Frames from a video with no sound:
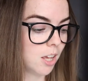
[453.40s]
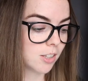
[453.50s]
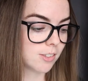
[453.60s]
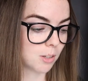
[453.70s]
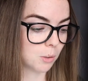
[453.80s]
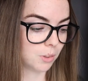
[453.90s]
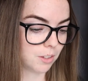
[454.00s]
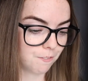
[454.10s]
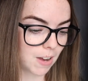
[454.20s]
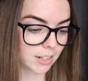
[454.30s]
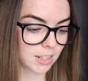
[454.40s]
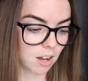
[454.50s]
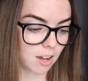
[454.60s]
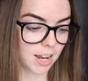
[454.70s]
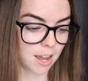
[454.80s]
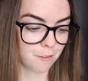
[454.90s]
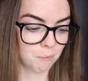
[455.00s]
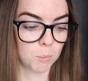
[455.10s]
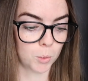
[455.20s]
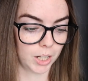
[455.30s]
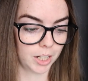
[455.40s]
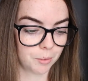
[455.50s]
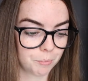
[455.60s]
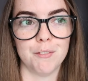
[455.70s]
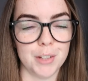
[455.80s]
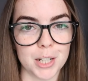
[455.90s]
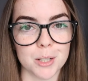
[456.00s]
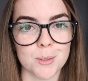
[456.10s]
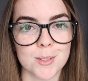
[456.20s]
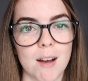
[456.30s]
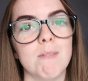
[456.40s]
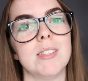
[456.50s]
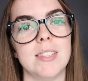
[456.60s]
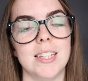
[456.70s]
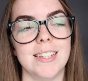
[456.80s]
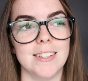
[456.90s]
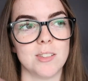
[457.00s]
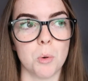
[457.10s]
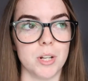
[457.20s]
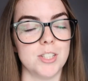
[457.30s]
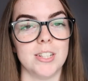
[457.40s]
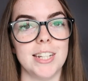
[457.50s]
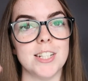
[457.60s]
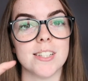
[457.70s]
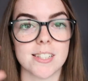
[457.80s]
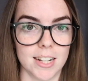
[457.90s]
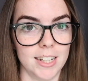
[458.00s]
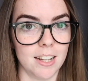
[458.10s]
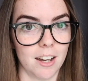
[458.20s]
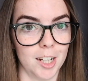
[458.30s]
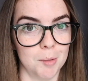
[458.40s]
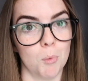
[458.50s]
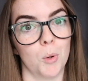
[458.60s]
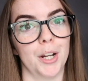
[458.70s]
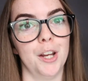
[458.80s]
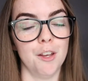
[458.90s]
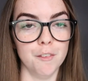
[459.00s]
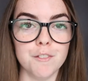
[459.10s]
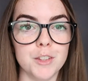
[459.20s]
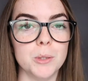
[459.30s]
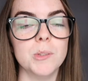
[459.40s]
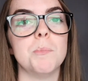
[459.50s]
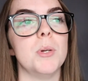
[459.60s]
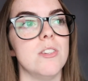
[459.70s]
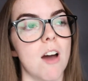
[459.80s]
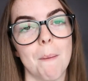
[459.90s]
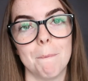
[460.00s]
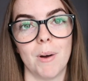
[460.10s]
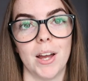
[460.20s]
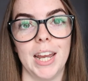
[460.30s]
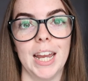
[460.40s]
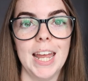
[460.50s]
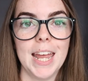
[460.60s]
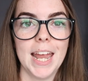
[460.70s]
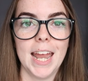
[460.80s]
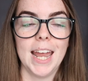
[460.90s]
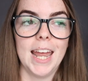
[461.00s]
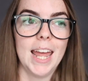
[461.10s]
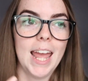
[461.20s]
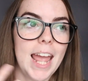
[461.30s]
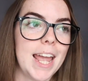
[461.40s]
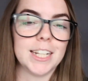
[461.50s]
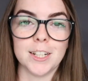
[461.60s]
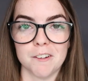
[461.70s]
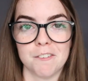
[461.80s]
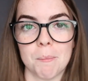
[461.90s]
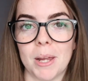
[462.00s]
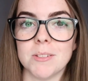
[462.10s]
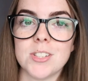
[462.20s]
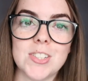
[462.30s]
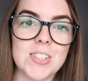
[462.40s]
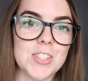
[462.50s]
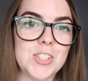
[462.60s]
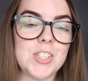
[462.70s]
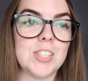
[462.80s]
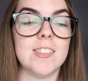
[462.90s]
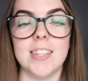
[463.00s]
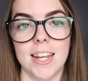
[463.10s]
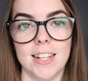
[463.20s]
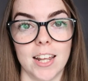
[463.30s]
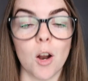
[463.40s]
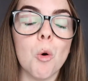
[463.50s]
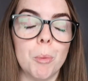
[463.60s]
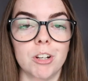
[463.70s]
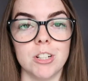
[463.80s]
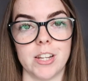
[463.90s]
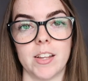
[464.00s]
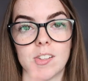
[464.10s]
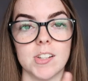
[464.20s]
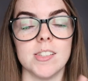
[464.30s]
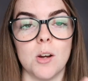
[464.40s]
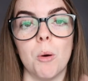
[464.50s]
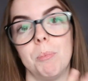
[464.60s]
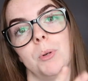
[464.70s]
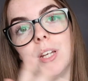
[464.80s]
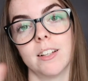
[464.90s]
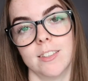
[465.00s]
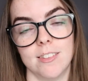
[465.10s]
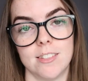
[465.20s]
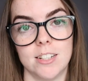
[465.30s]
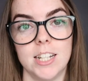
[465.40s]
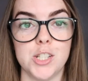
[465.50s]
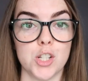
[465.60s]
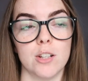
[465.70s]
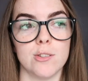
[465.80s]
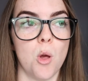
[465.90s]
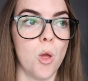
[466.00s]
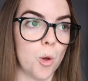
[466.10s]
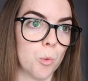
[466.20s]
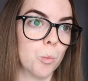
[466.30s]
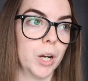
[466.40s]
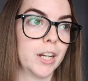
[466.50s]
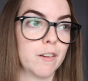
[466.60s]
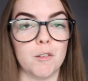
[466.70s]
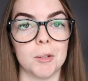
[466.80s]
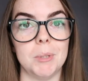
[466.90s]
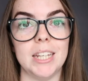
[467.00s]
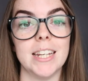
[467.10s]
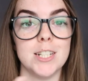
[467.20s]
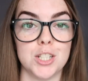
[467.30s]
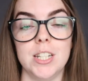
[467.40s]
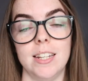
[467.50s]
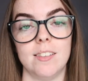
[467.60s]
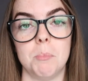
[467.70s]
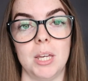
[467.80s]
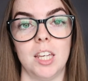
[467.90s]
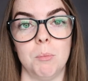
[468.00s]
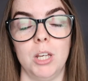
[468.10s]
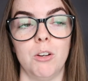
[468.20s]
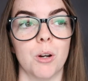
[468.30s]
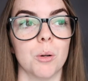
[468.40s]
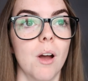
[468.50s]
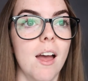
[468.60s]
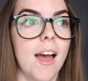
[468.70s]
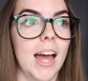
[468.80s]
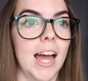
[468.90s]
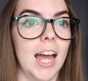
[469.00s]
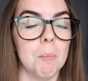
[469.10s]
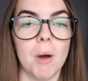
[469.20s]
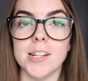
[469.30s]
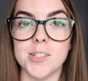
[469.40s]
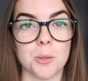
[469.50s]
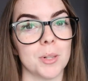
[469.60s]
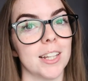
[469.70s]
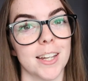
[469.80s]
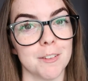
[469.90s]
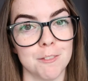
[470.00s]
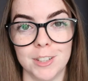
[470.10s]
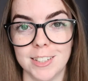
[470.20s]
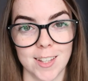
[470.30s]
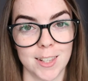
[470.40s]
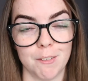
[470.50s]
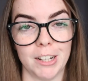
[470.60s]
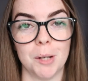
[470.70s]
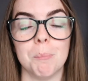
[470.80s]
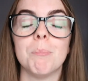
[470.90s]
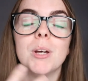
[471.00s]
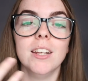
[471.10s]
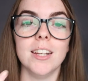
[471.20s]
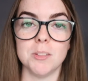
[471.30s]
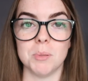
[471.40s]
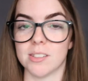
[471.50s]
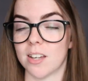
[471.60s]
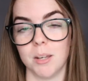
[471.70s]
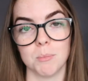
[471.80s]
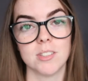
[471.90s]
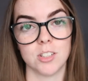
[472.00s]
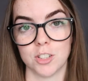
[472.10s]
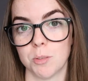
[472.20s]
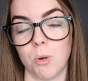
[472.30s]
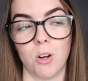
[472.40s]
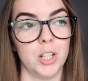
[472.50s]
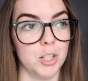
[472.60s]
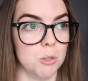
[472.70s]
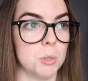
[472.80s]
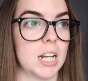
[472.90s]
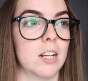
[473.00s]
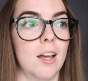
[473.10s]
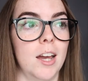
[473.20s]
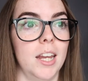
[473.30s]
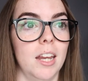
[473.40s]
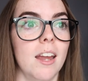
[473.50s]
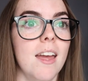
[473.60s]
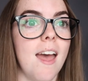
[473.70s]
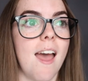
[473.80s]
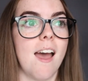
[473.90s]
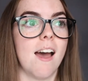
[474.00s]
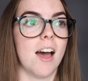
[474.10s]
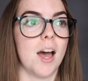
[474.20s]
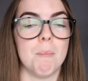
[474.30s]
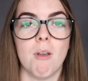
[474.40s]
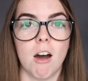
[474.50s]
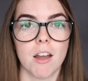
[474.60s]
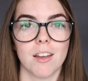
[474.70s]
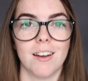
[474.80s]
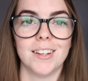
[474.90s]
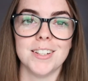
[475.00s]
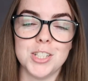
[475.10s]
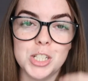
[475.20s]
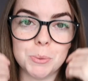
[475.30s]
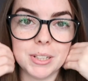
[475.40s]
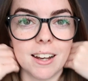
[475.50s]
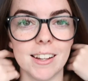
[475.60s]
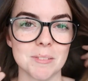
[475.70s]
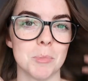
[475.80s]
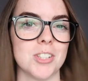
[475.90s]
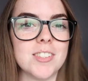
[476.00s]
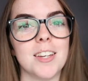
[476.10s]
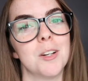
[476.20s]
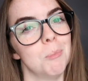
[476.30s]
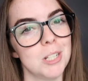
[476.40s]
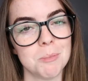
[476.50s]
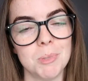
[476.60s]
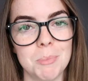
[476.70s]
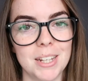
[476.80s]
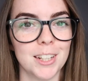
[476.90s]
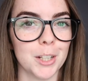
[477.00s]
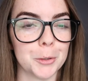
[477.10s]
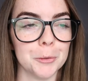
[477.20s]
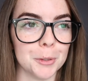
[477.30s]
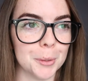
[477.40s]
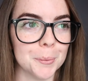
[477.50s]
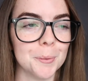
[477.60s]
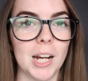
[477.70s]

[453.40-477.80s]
So the fact that I have more videos obviously is going to lead to slightly higher, more views, but not by an enough amount to say that, oh my god, yes, uploading consistently does work for me. It is making me grow. I don't think I can fully say that right now, but it is because I am such a small YouTube channel. I am not doing as much as I could be to be making it grow.